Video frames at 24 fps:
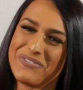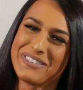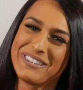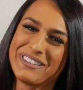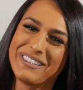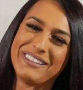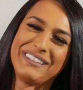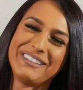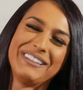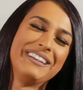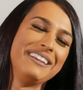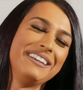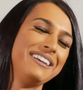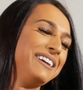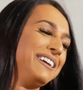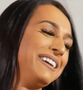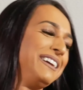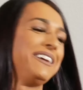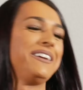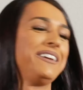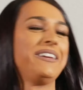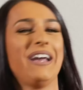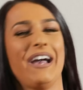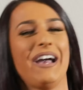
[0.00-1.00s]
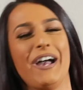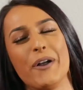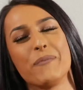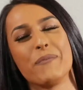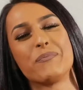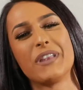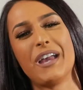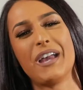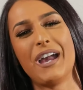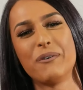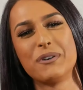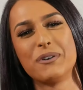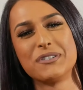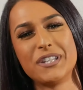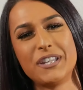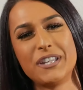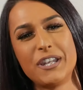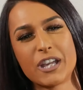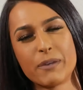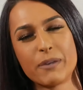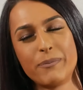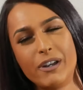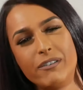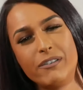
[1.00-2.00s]
Oh, really? Yeah. I was in
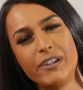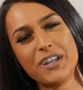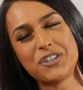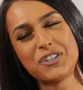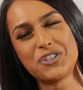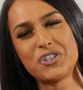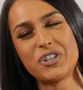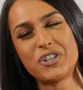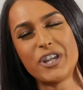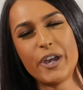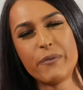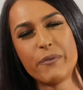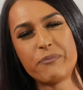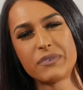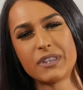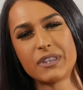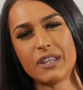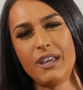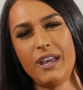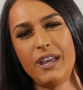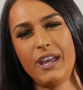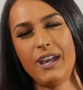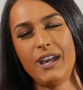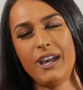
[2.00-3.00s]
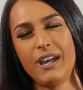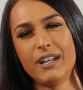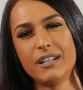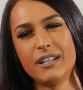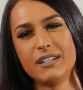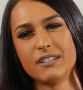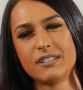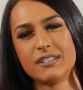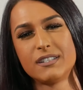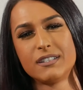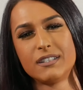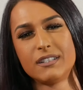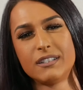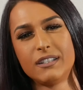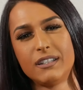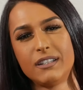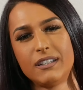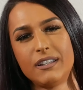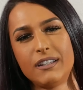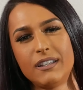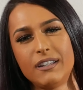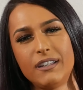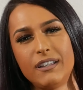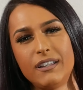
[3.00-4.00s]
a committed relationship and
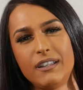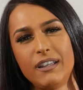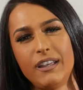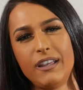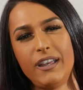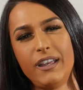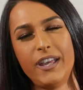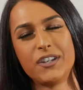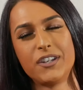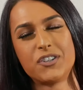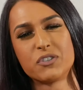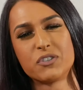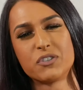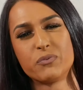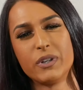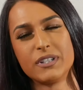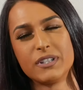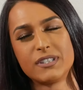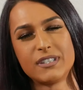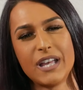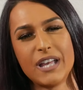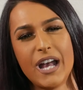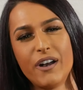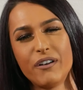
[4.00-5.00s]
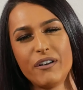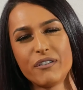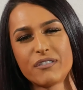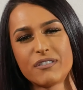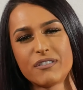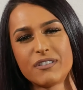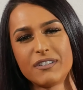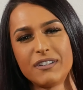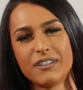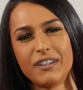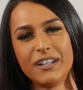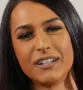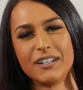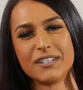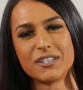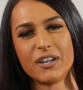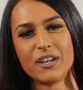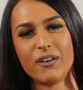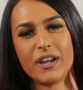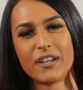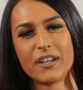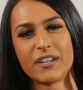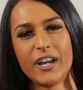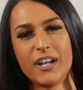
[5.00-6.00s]
it just went south, and
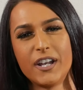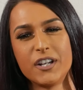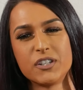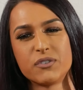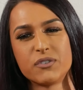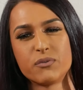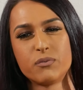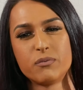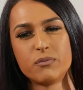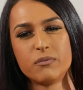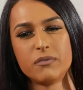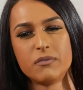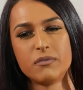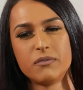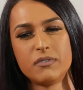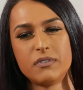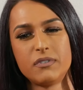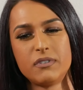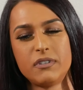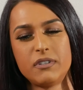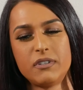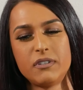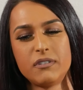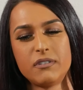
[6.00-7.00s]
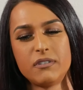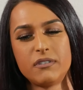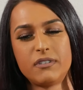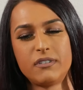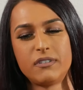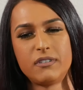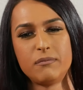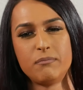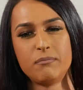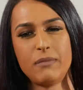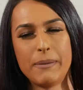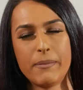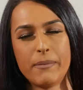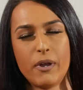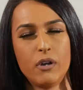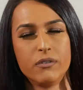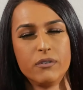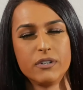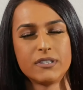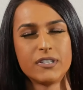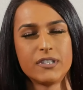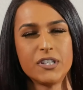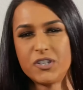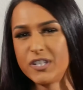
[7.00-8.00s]
so I kind of just made my own
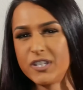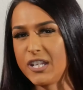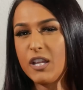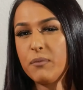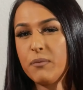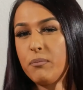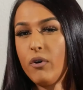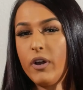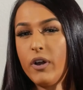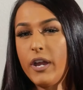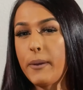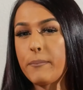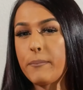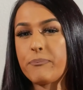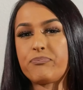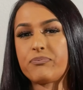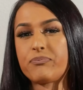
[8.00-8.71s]
decisions at that point. So